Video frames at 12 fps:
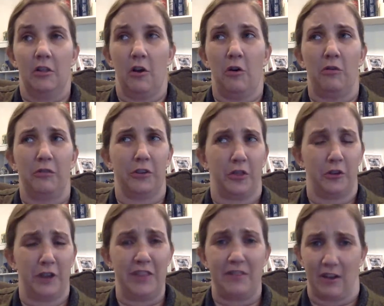over
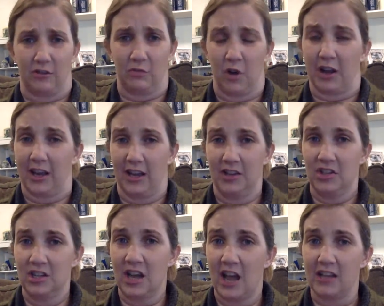30,000 rocket
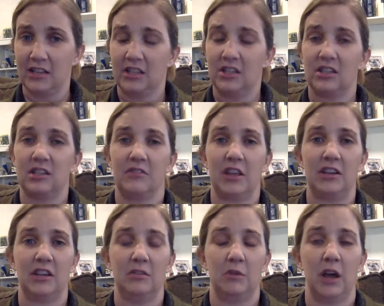engine tests. They
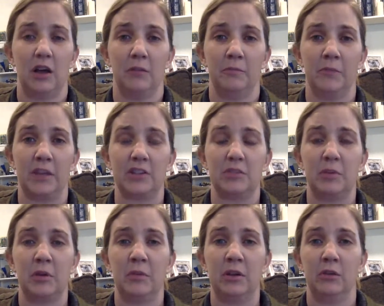did
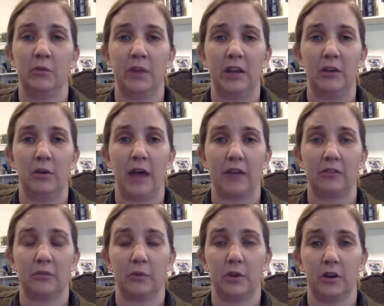experimental radioactive
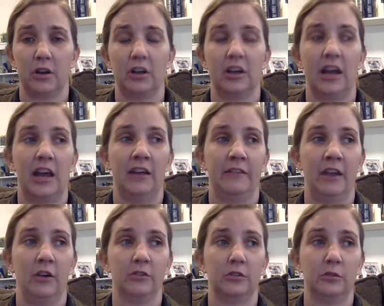work, and they
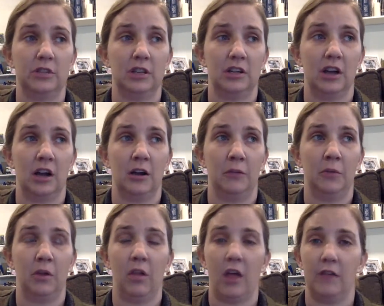also did a
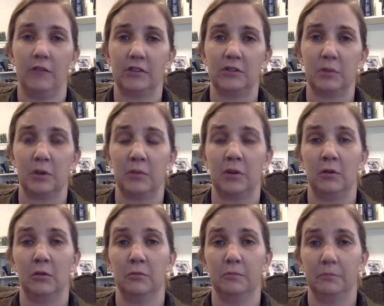lot of
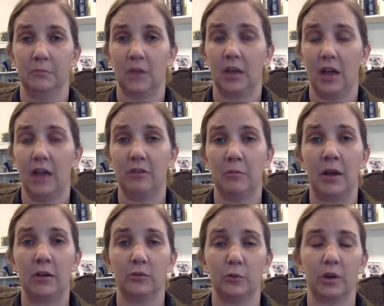experimental heavy
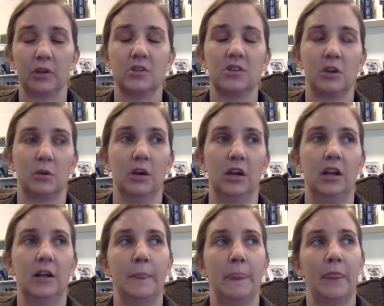metals work. So
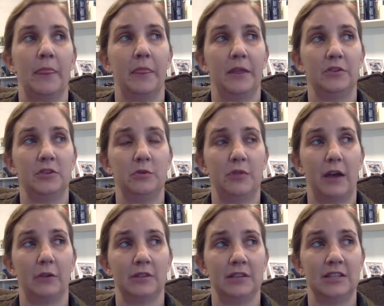the
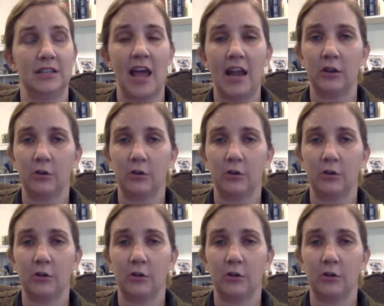2010